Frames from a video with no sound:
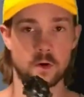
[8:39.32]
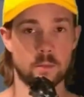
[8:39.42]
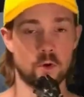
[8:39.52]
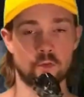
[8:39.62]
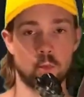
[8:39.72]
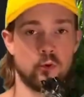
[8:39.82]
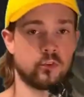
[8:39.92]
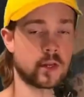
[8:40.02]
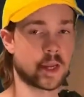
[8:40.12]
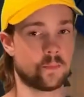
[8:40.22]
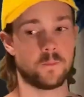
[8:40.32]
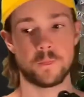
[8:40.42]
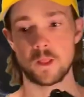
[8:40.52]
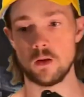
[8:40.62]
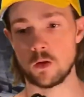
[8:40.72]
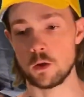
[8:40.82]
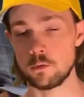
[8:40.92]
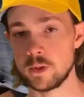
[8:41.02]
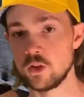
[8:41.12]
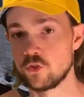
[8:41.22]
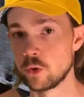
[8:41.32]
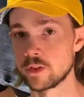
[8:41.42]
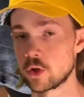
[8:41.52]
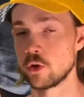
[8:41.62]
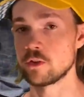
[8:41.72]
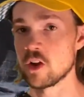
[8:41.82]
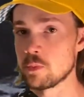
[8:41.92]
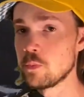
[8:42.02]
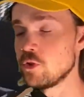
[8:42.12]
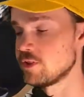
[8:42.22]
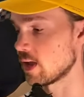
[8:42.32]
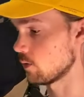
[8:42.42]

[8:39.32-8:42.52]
very much for watching again. I hope you've been enjoying the content I've been putting out